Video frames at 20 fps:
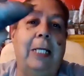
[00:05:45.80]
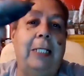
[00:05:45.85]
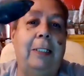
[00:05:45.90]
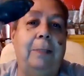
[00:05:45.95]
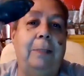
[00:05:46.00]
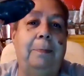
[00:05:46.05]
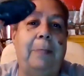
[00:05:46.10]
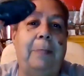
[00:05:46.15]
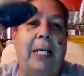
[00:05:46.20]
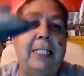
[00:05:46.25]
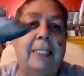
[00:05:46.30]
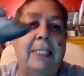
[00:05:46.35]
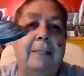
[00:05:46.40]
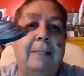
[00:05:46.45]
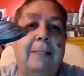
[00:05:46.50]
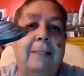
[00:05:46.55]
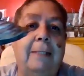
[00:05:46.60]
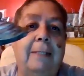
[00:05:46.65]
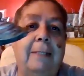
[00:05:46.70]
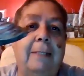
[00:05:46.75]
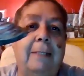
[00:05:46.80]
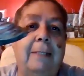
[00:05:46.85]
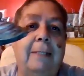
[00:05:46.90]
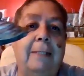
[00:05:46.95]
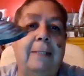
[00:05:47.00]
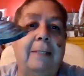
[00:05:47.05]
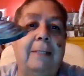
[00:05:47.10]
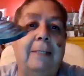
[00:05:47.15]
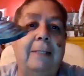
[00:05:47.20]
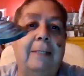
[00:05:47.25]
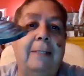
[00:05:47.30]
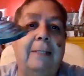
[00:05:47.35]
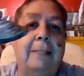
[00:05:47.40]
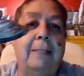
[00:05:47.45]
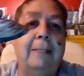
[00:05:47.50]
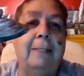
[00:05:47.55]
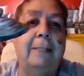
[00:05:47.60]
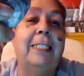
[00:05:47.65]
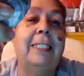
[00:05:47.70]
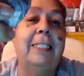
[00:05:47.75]
buy some, wanted to
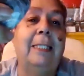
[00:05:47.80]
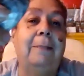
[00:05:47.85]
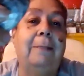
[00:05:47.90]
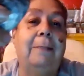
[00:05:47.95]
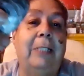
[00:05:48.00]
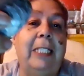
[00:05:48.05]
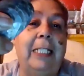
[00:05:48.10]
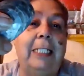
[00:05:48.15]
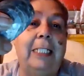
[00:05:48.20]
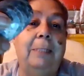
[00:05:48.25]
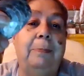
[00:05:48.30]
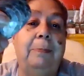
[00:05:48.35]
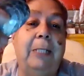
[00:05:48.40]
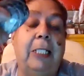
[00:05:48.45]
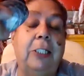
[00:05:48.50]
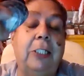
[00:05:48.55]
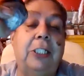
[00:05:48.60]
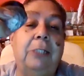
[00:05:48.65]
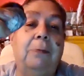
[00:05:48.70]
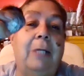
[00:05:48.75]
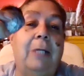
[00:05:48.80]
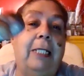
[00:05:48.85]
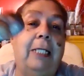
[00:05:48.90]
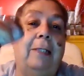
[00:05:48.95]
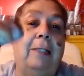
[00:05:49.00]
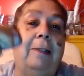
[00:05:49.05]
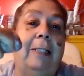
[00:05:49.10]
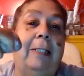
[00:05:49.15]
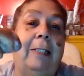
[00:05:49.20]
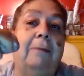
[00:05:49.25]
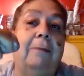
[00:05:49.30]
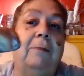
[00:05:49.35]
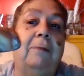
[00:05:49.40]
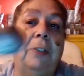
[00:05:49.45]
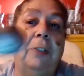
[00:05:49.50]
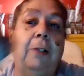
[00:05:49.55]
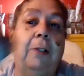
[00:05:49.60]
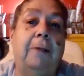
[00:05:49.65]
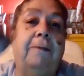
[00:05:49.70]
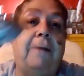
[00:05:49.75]
get some of these because she wanted to give them to
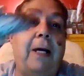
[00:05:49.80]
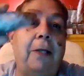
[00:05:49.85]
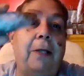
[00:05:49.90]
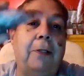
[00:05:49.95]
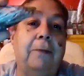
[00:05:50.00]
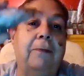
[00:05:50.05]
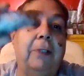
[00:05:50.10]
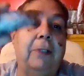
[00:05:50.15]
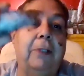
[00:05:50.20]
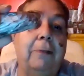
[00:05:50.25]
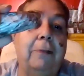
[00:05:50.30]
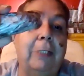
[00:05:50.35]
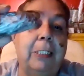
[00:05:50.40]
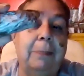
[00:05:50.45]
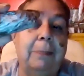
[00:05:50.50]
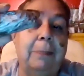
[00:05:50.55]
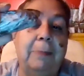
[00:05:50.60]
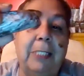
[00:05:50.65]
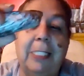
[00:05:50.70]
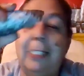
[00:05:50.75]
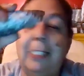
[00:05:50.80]
her father for Christmas.